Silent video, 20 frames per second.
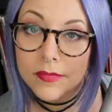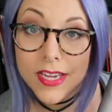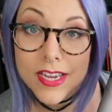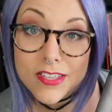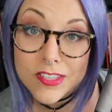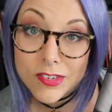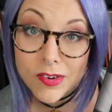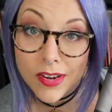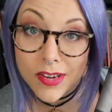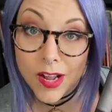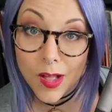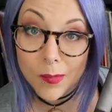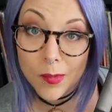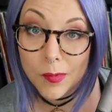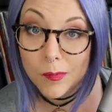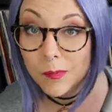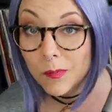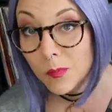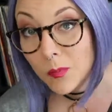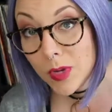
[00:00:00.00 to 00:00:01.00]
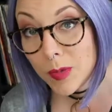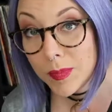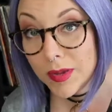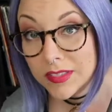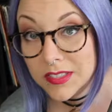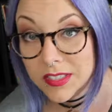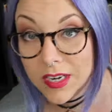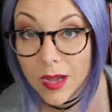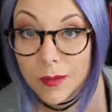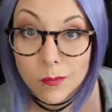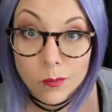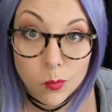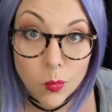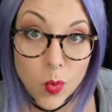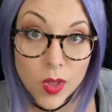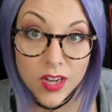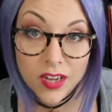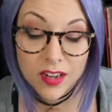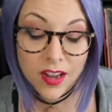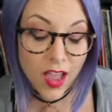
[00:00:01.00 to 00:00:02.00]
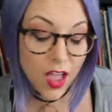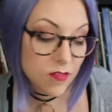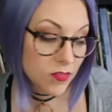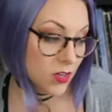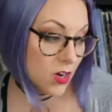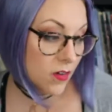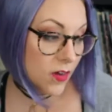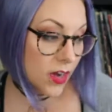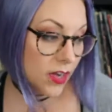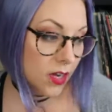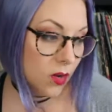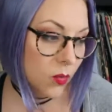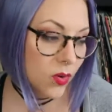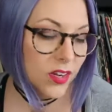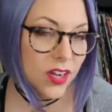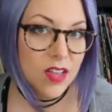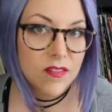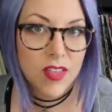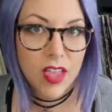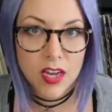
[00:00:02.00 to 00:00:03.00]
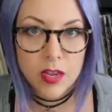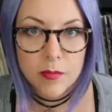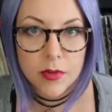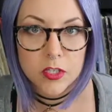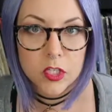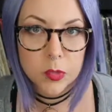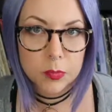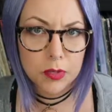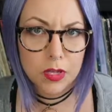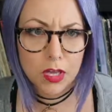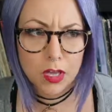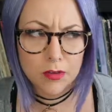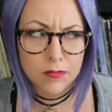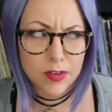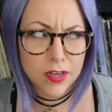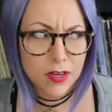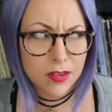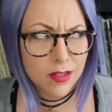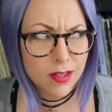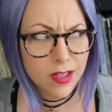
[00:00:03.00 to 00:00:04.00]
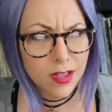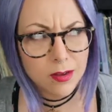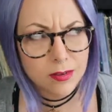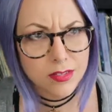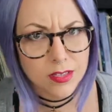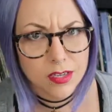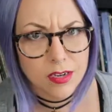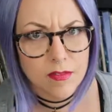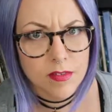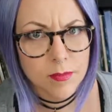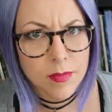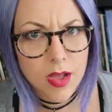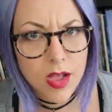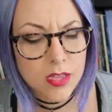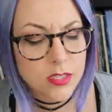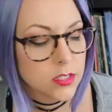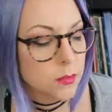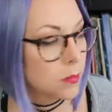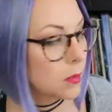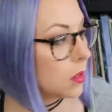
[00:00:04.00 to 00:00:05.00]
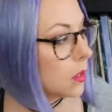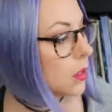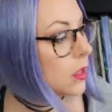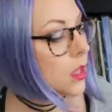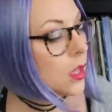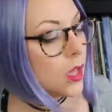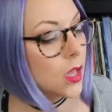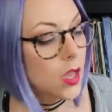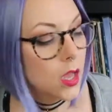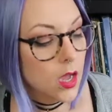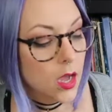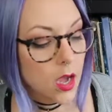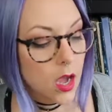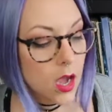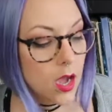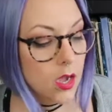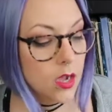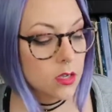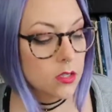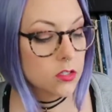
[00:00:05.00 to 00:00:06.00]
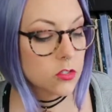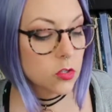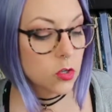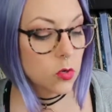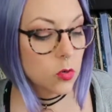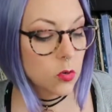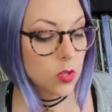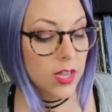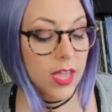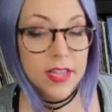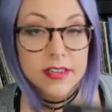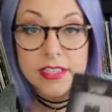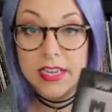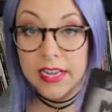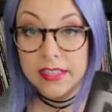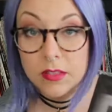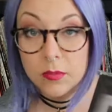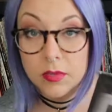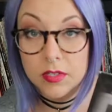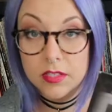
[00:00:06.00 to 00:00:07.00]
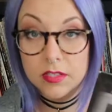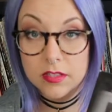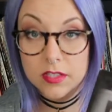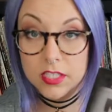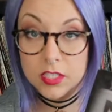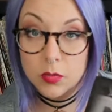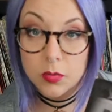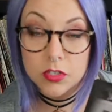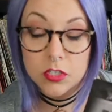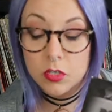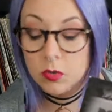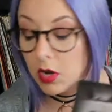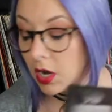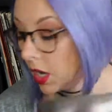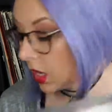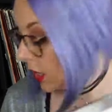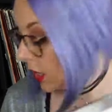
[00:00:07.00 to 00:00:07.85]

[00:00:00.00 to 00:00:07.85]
it's a great album. We picked it up. We didn't have it already. We didn't have any Mustard Plug on vinyl. How is that even possible? So glad to add this one to our